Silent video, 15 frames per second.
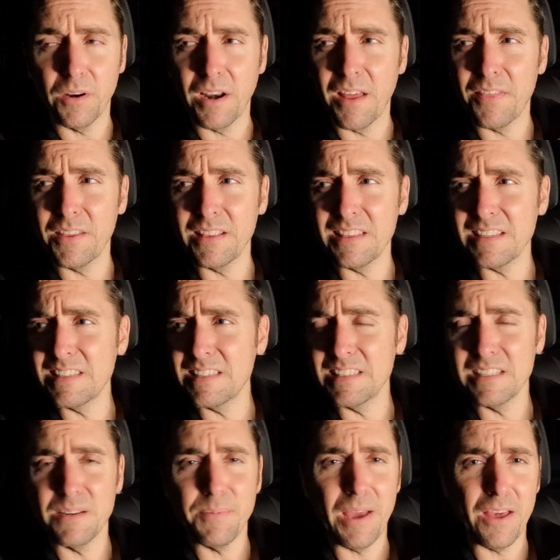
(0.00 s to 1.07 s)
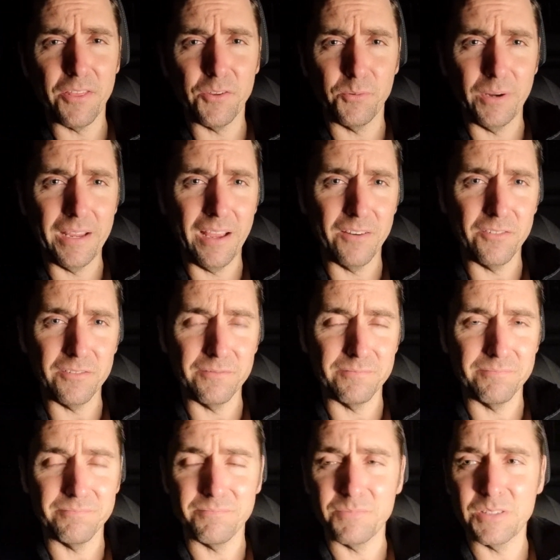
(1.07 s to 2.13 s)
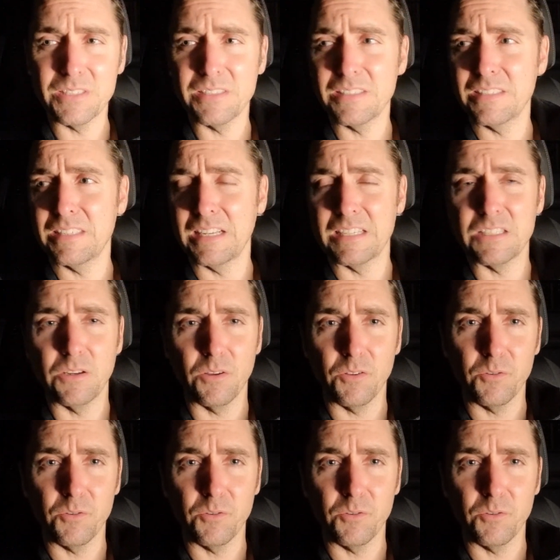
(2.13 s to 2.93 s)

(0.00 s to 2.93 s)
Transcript: and I think this is in about 360